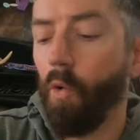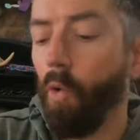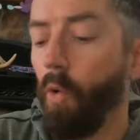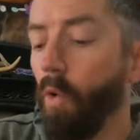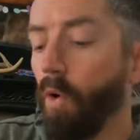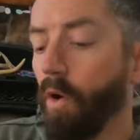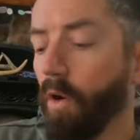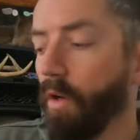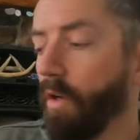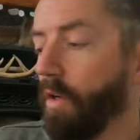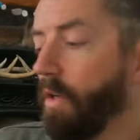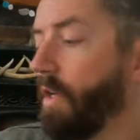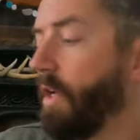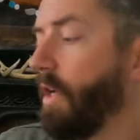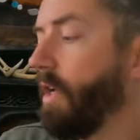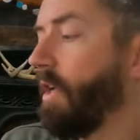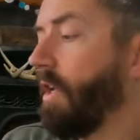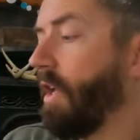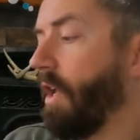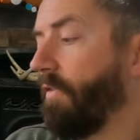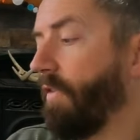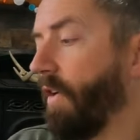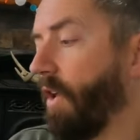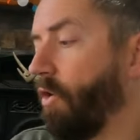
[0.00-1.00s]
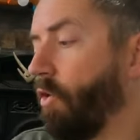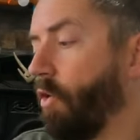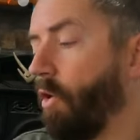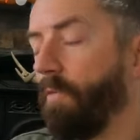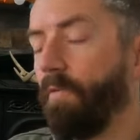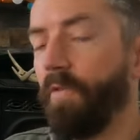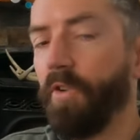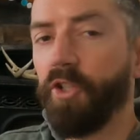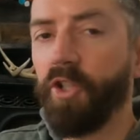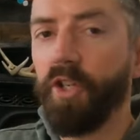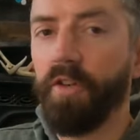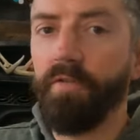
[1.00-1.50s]
or if I know I'm
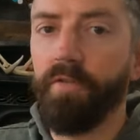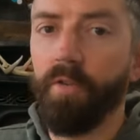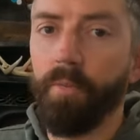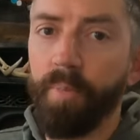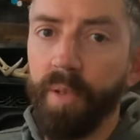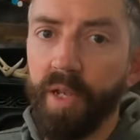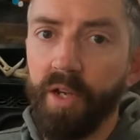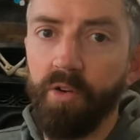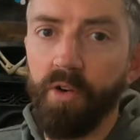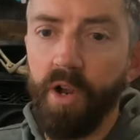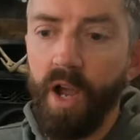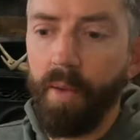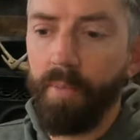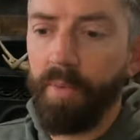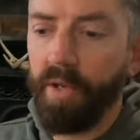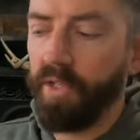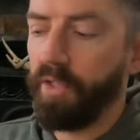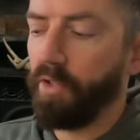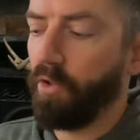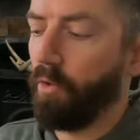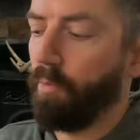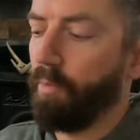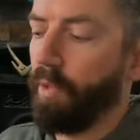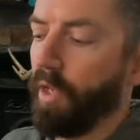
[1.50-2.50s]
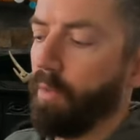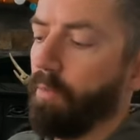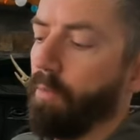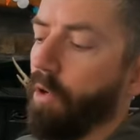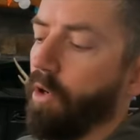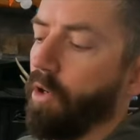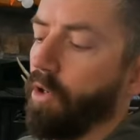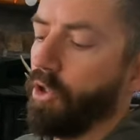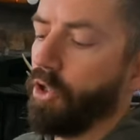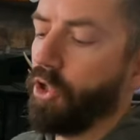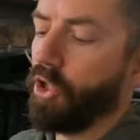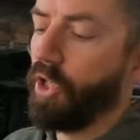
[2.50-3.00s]
fishing for big crappies or big
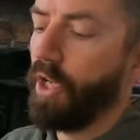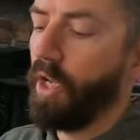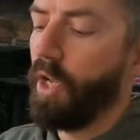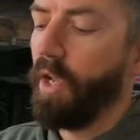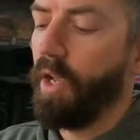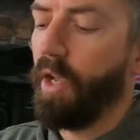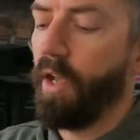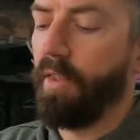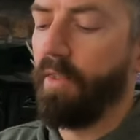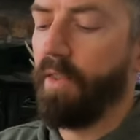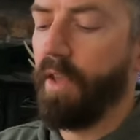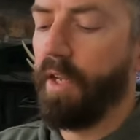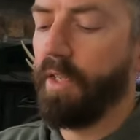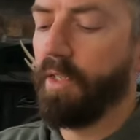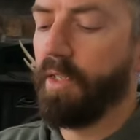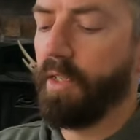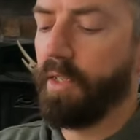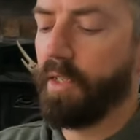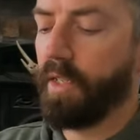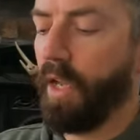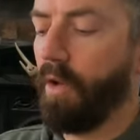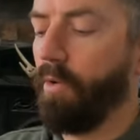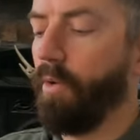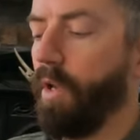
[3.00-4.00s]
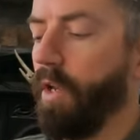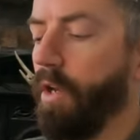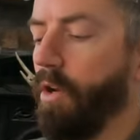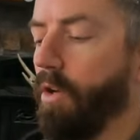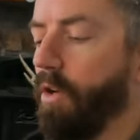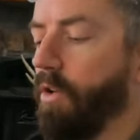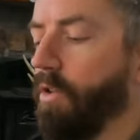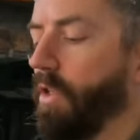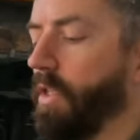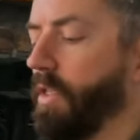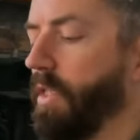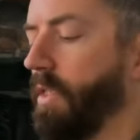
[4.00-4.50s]
perch, and that is this guy right here.
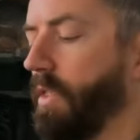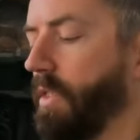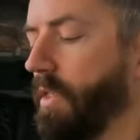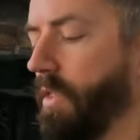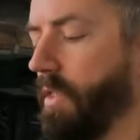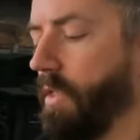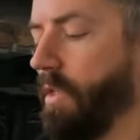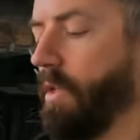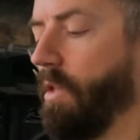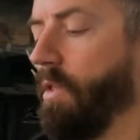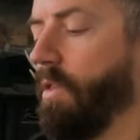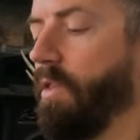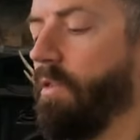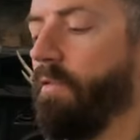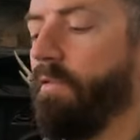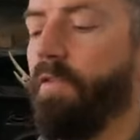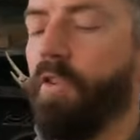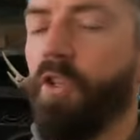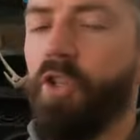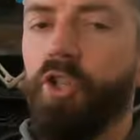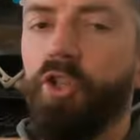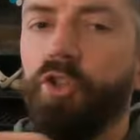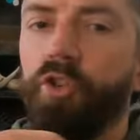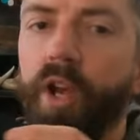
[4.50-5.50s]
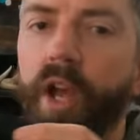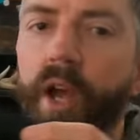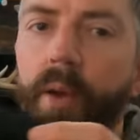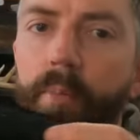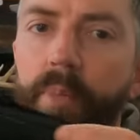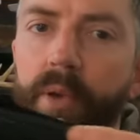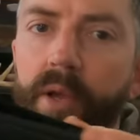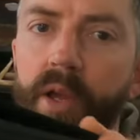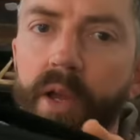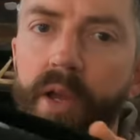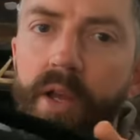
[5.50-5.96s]
Now this is the, the fish trap.